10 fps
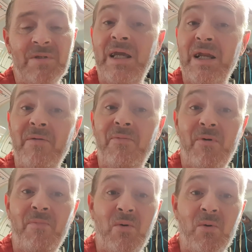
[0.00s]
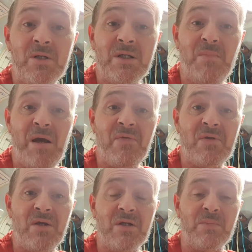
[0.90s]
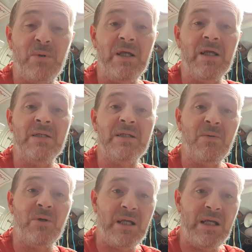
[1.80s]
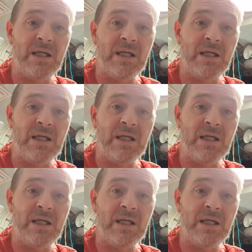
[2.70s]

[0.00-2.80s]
get it from the horse's mouth, so to speak, and see what he